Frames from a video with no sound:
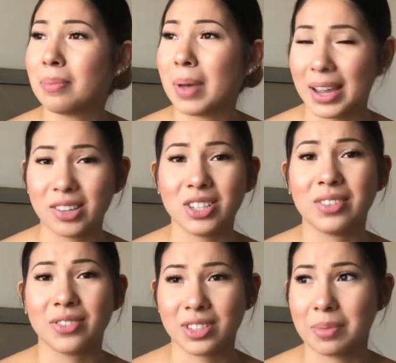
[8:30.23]
packaging
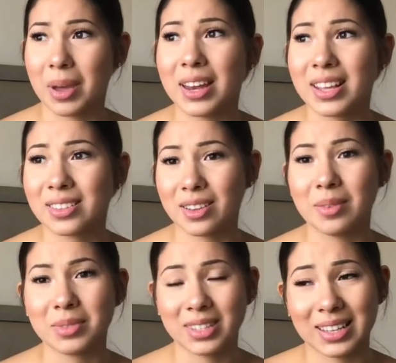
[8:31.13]
for some honey, so
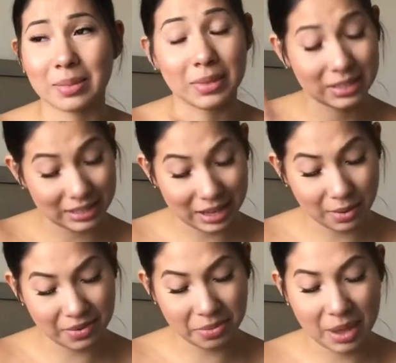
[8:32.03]
I'm just like, I'm gonna stay
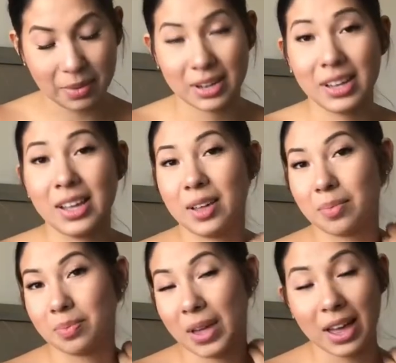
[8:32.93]
away from that one.
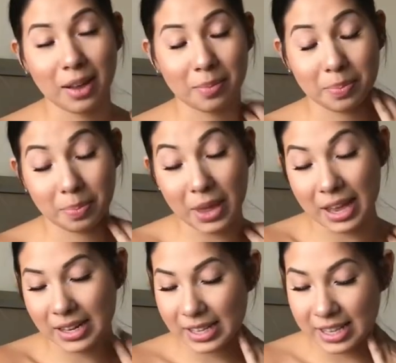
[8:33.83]

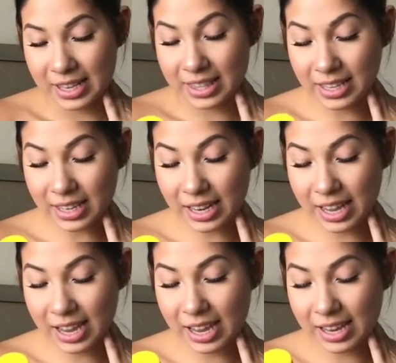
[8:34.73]
But this
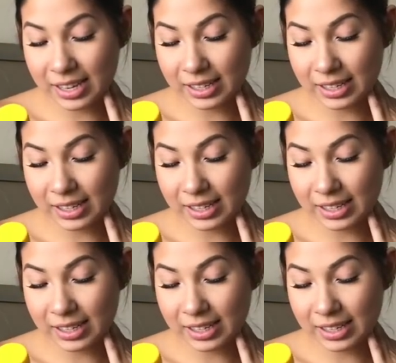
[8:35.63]
honey,